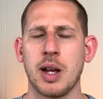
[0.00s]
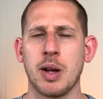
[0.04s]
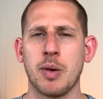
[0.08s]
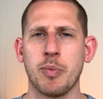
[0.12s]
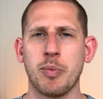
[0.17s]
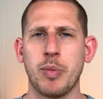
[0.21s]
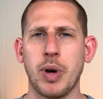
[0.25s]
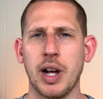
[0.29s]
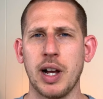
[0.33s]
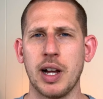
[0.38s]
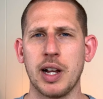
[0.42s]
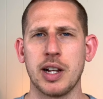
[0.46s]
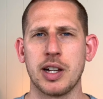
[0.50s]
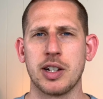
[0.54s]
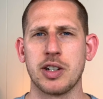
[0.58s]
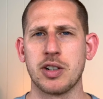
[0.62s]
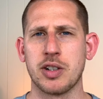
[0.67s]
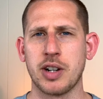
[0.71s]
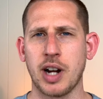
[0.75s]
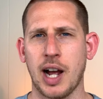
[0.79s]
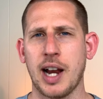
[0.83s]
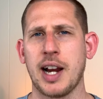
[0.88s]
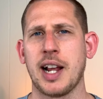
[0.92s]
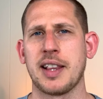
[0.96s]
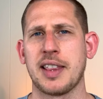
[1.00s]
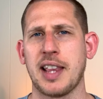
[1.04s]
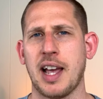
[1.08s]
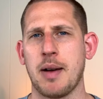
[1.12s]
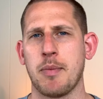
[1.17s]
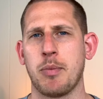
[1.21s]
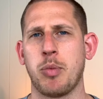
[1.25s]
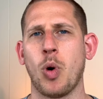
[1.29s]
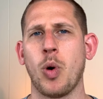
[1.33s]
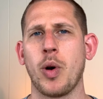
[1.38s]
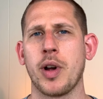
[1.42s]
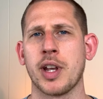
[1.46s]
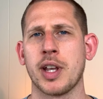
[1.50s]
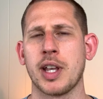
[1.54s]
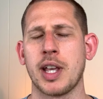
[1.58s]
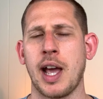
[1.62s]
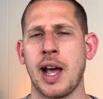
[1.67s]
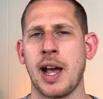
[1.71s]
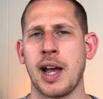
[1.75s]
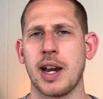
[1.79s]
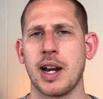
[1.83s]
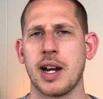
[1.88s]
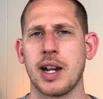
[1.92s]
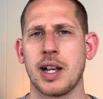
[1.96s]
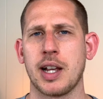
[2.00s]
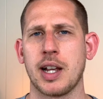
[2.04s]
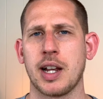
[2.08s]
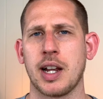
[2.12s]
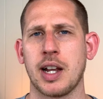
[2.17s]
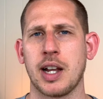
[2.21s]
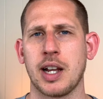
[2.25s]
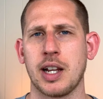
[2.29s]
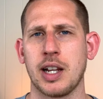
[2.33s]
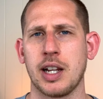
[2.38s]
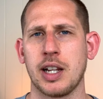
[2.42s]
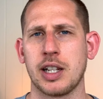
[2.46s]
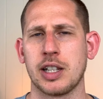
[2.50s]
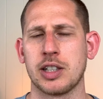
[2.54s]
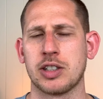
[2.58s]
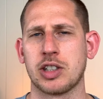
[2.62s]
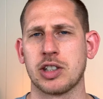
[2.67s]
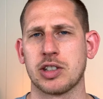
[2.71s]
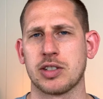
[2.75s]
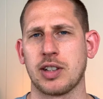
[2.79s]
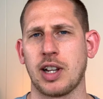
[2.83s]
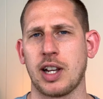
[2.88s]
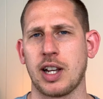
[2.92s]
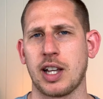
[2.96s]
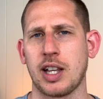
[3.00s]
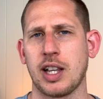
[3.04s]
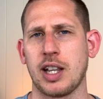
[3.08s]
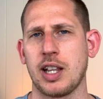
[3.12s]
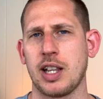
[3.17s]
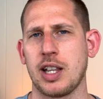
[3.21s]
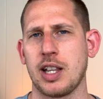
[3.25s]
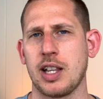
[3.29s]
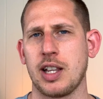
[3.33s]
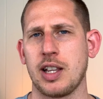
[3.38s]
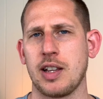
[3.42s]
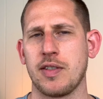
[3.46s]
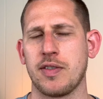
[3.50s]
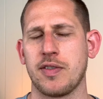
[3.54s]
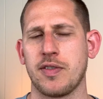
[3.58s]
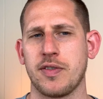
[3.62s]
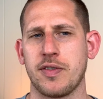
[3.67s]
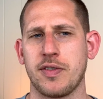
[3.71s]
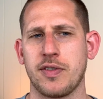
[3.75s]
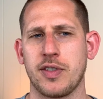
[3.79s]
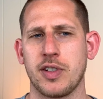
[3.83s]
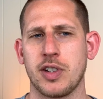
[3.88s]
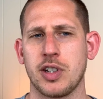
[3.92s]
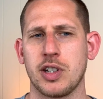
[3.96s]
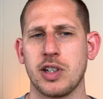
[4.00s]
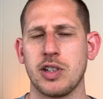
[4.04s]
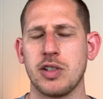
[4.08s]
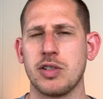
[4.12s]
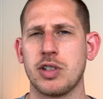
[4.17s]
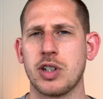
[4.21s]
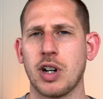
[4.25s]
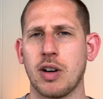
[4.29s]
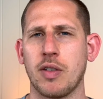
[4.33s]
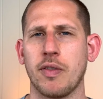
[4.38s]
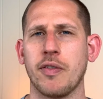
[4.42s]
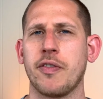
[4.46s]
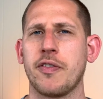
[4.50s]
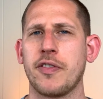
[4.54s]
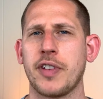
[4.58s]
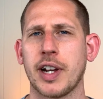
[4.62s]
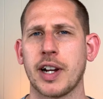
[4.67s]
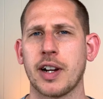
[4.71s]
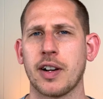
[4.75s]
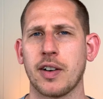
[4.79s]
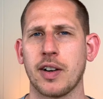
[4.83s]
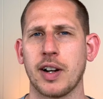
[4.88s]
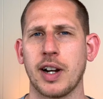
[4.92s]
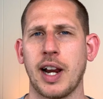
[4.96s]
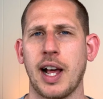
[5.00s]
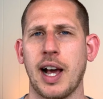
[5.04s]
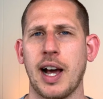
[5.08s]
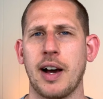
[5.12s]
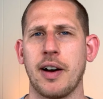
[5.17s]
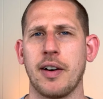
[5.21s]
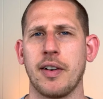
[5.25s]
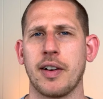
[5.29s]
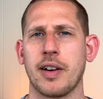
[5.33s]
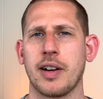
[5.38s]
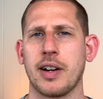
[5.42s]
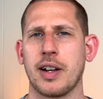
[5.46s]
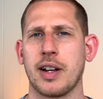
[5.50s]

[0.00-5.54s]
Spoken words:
But you're not at that point yet. It's just like, if you don't figure it out,